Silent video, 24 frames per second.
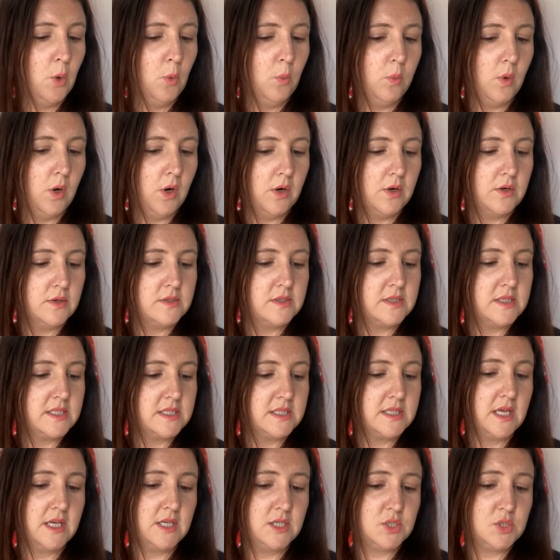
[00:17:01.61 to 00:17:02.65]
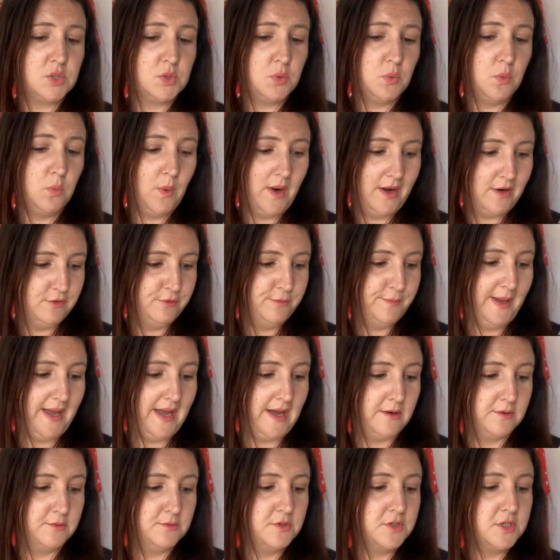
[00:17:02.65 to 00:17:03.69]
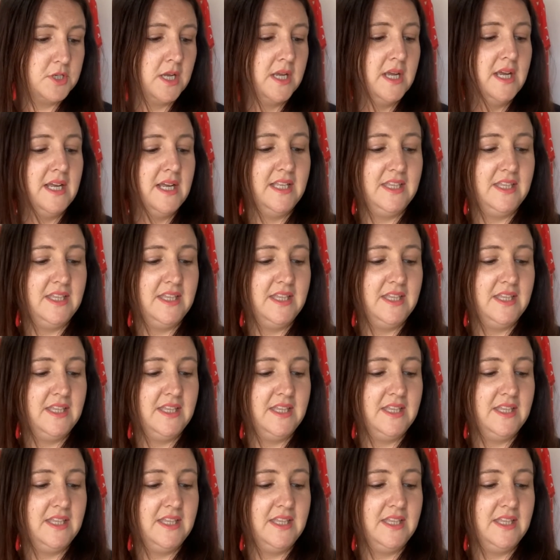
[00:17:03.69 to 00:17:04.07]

was £12.